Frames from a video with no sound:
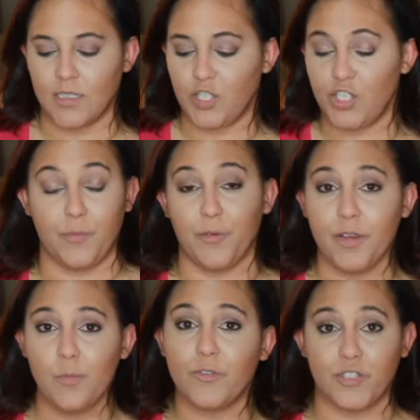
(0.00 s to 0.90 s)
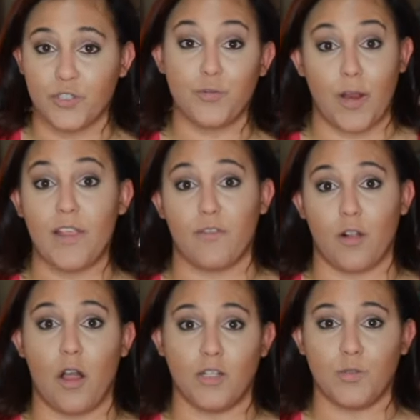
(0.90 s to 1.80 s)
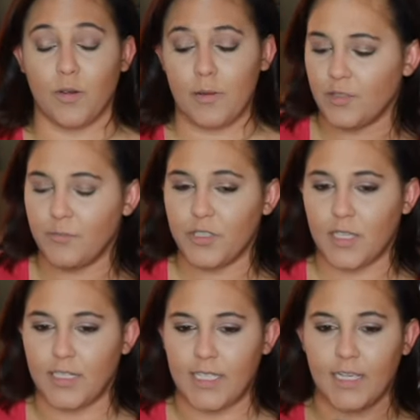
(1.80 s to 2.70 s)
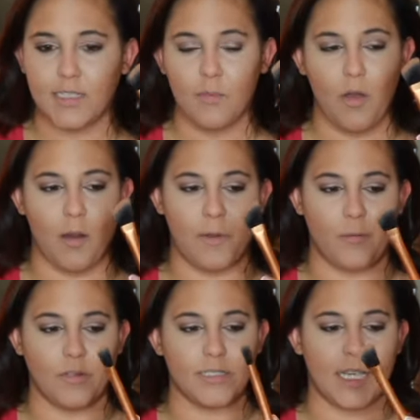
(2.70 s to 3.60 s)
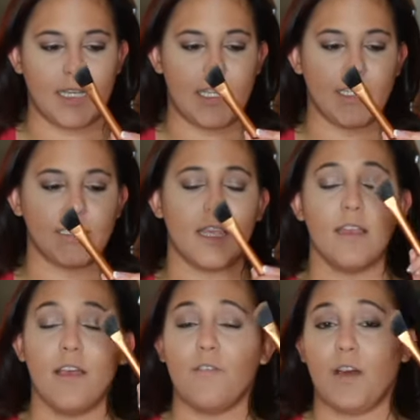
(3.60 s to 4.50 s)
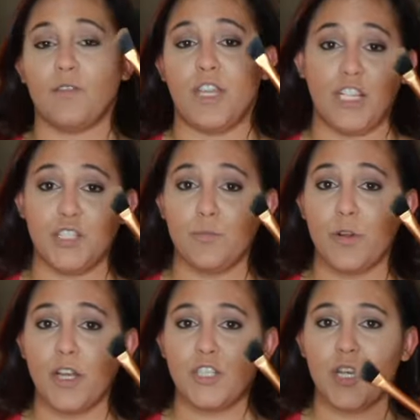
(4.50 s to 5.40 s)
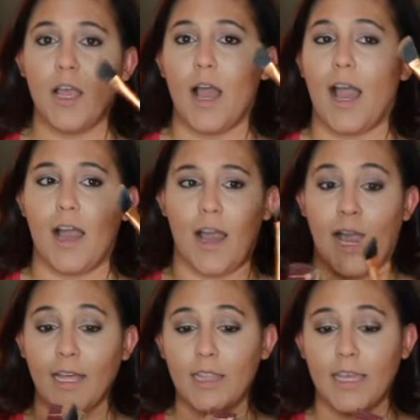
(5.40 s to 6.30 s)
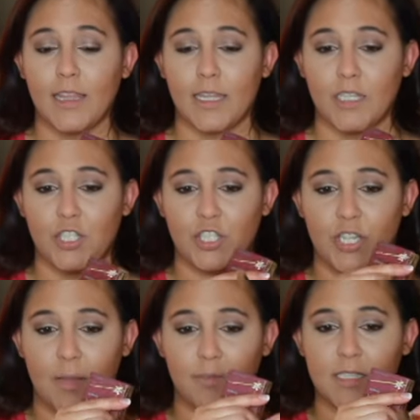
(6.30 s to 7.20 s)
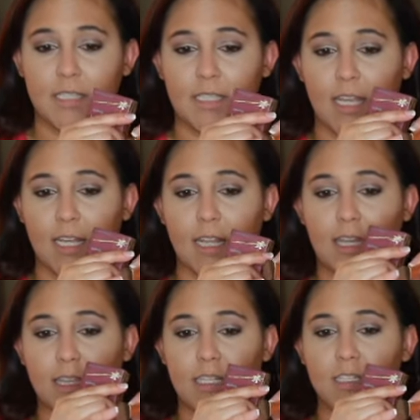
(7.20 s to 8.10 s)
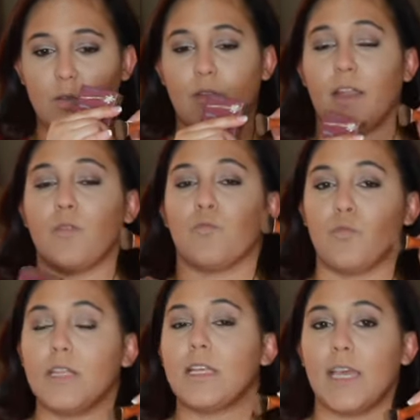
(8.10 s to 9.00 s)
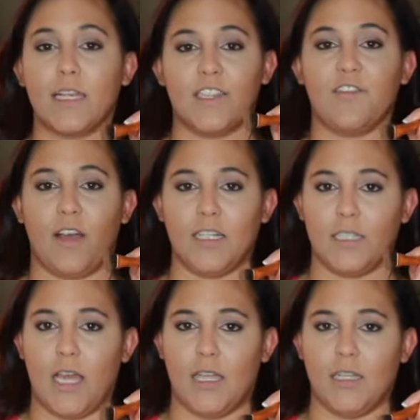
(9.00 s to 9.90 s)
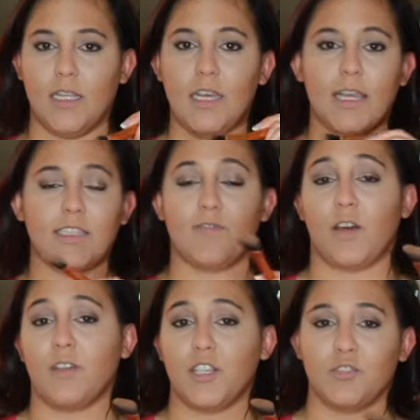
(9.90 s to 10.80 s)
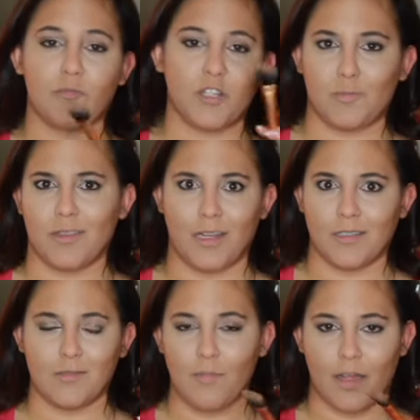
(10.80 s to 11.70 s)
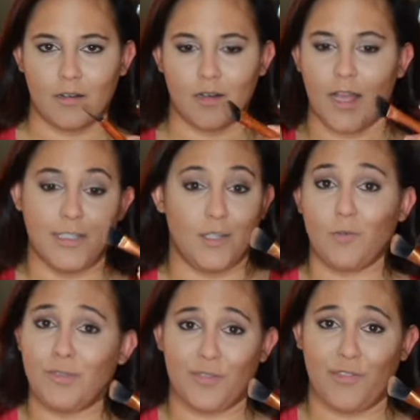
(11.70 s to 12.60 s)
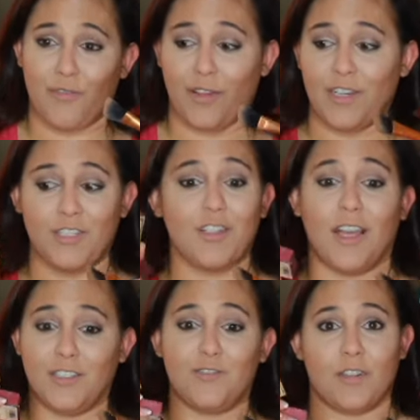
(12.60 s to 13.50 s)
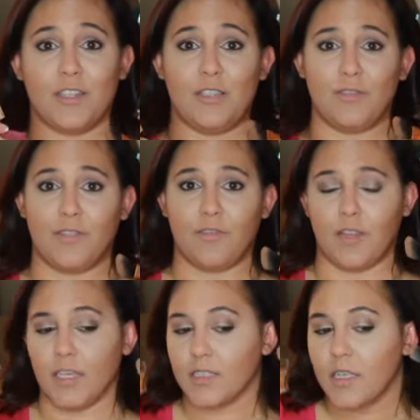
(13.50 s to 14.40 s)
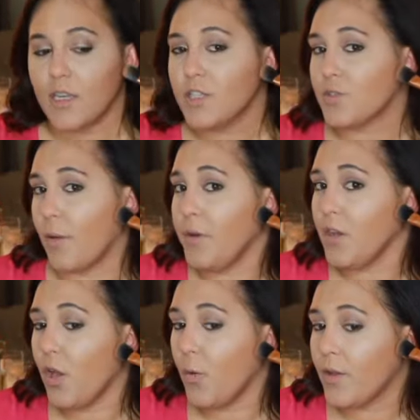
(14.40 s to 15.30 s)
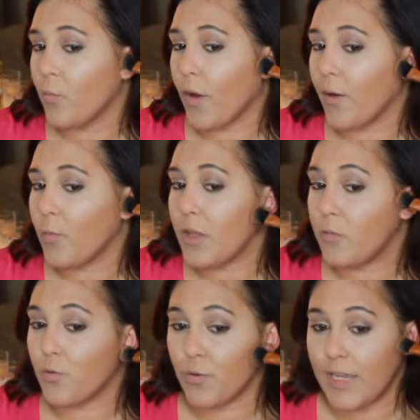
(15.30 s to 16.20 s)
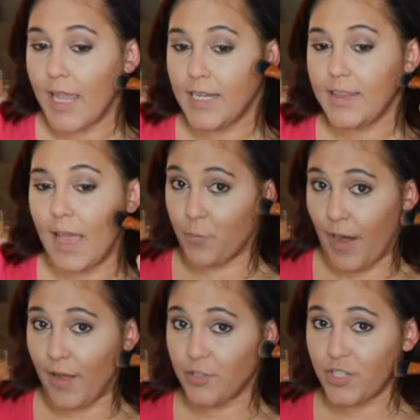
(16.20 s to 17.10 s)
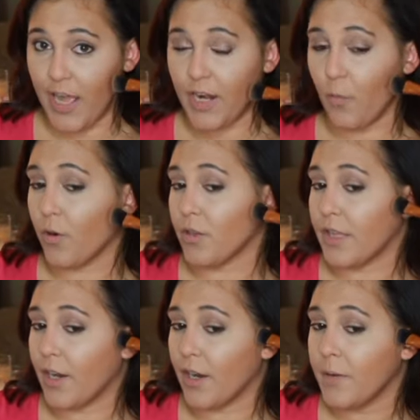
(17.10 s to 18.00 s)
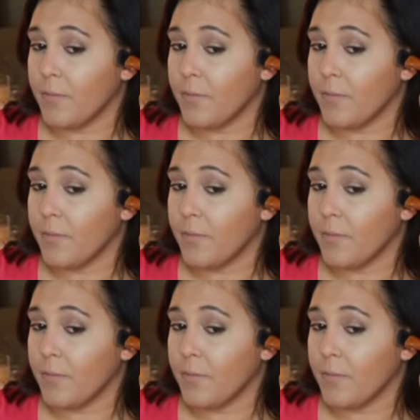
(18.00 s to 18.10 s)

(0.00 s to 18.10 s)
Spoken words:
shimmery, which is great for contouring, so I'm just gonna take some on my Real Techniques foundation brush. I like that it's shaped skinny like this so that I can really get a defined line. It's a foundation brush, but that doesn't matter. I don't use it for foundation, I strictly use it for this. So I'm gonna go in where we created that brown shadow earlier